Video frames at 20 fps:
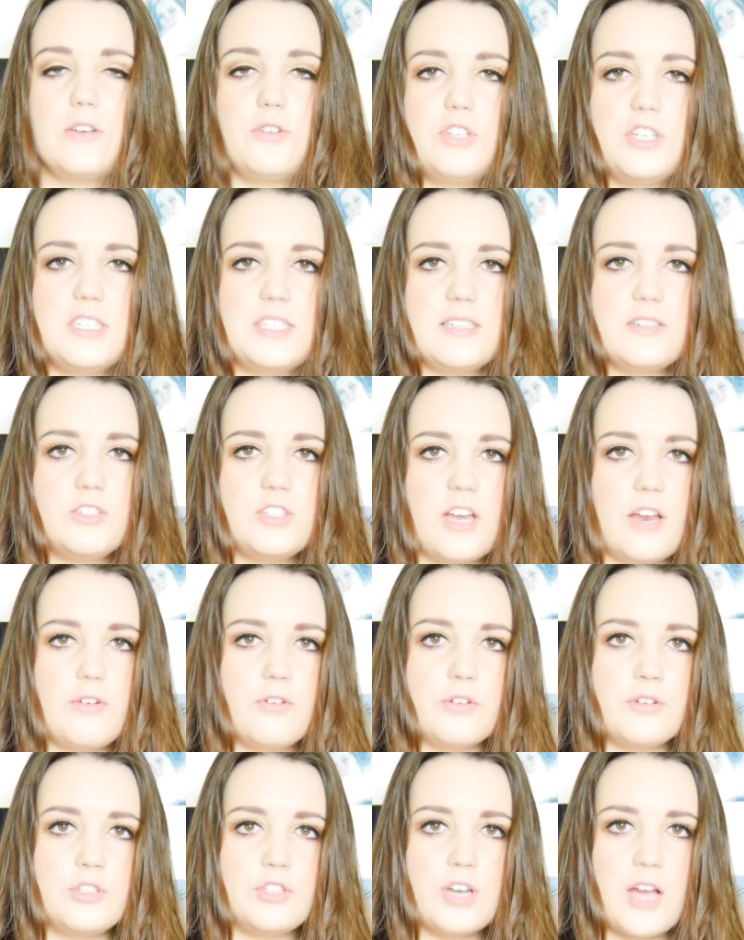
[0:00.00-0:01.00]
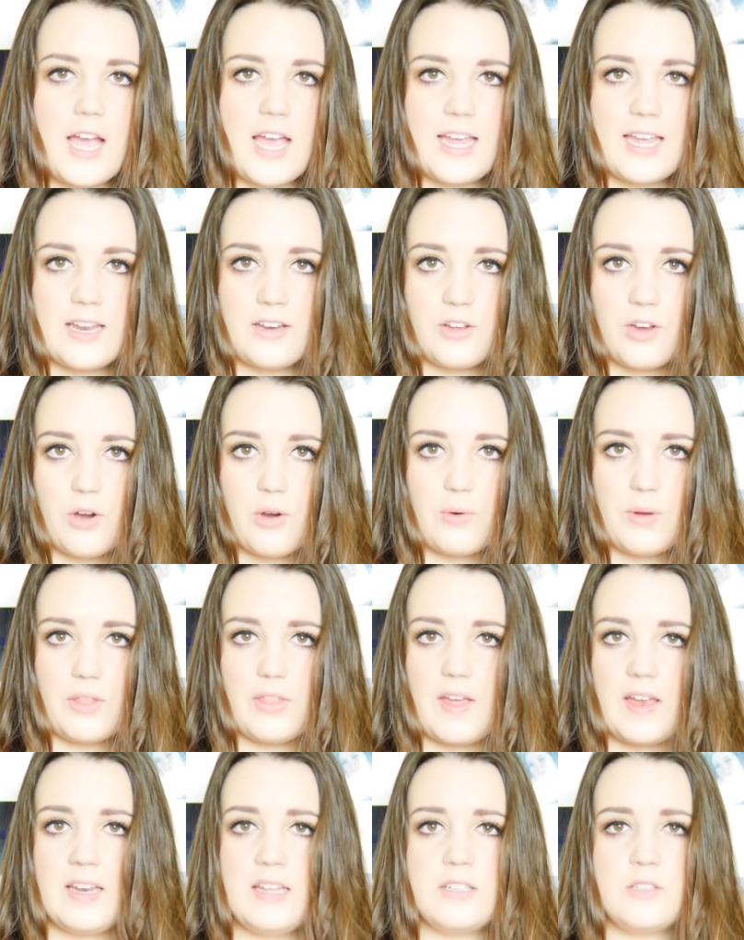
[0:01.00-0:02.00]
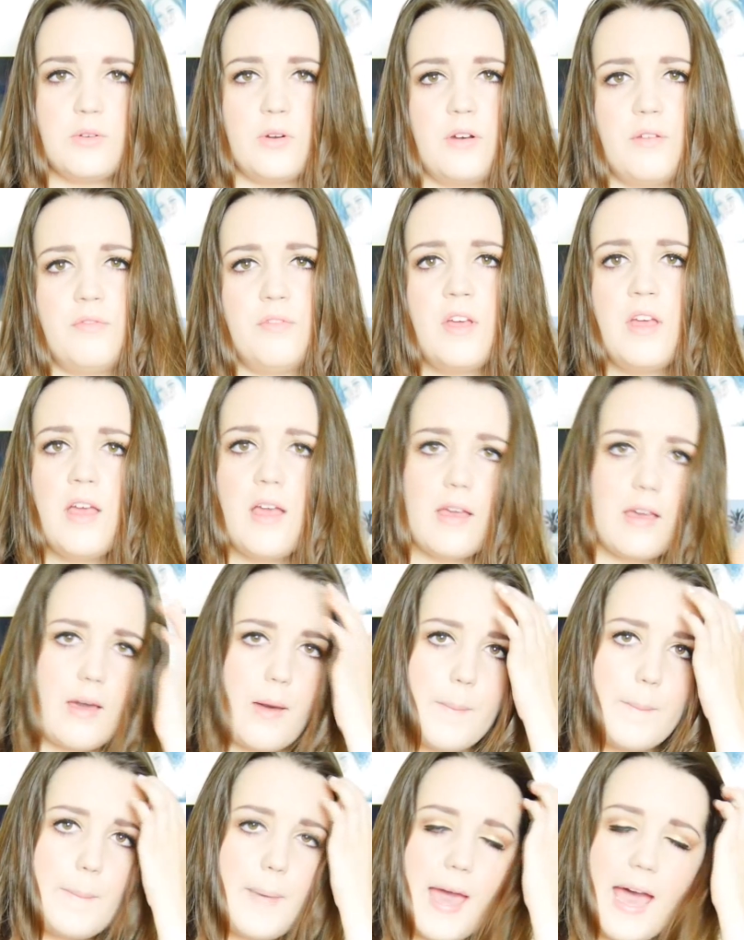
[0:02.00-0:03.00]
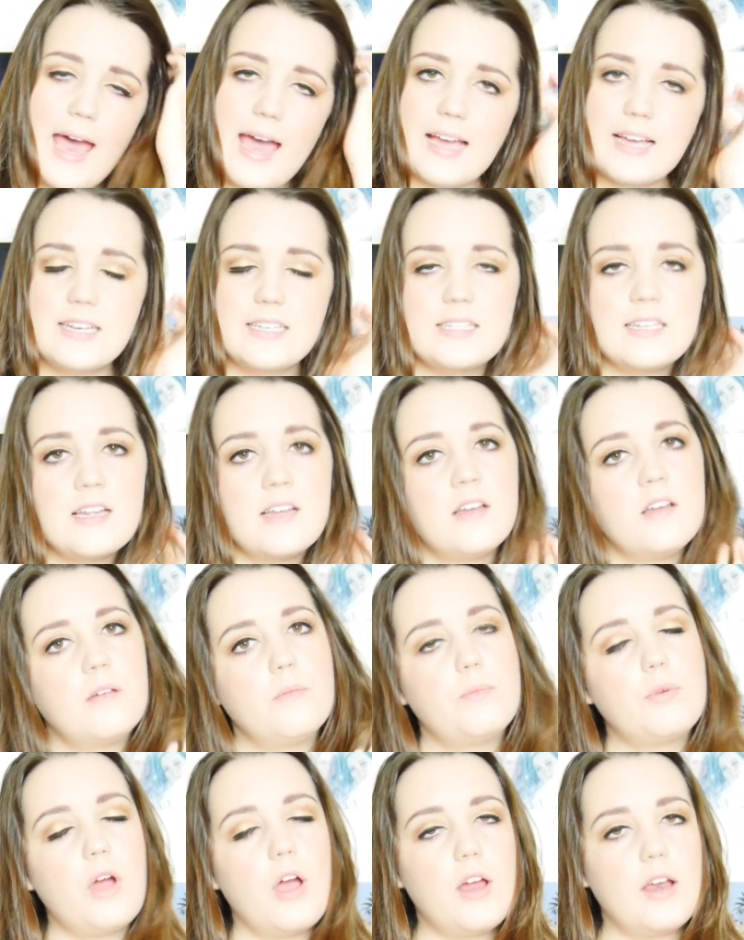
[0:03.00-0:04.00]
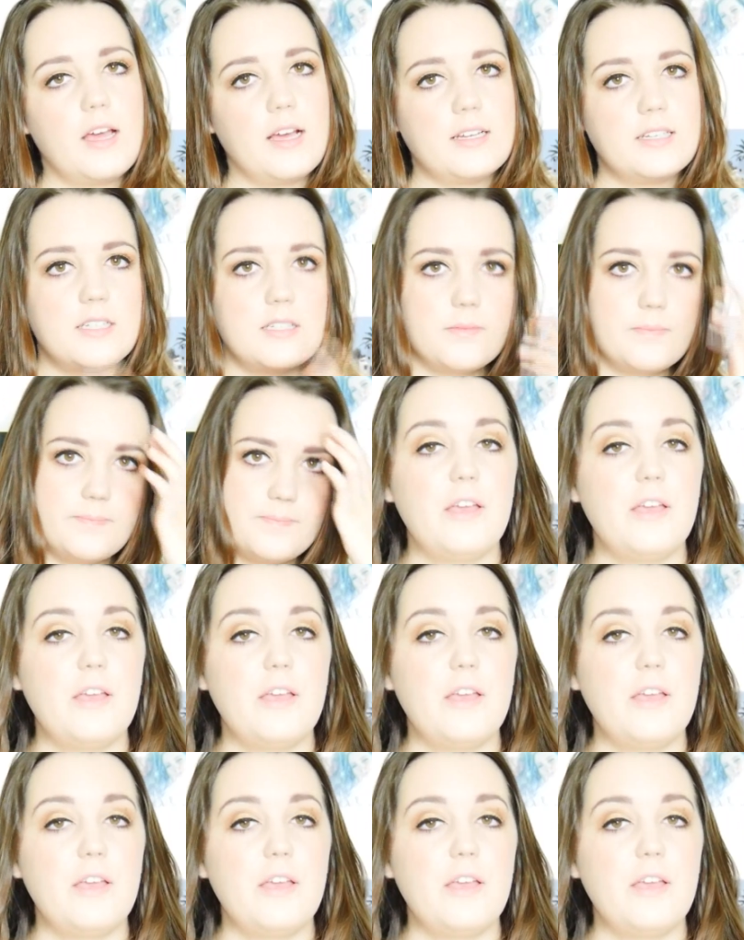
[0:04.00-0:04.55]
So just in general, try and go with any sort of compact product.